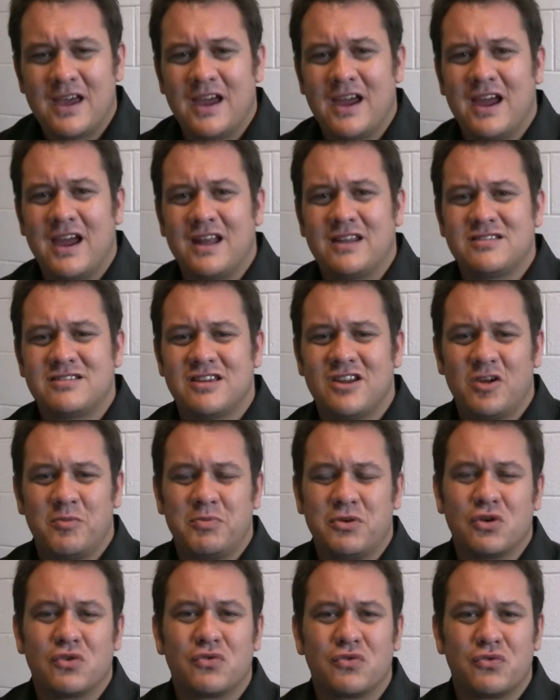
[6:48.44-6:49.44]
and set
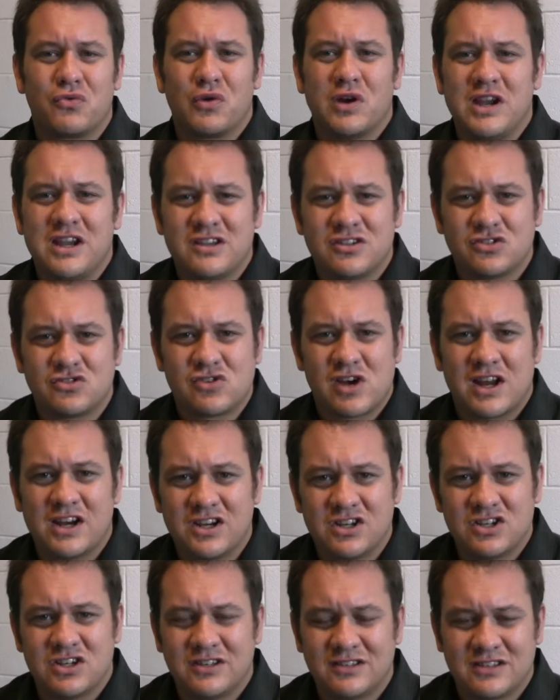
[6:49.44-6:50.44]
up your free
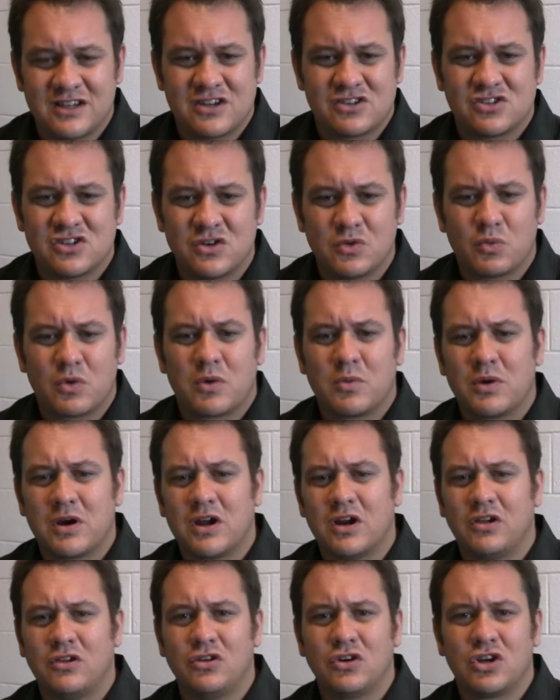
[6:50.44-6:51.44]
strategy session where we're
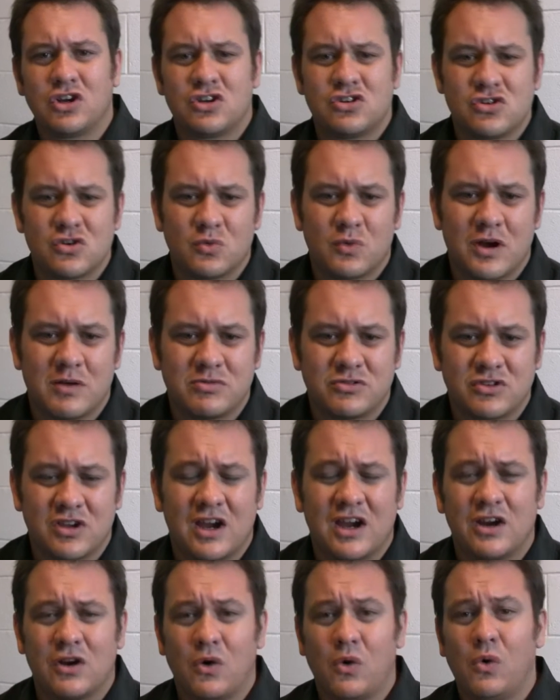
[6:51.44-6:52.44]
going to look at your website,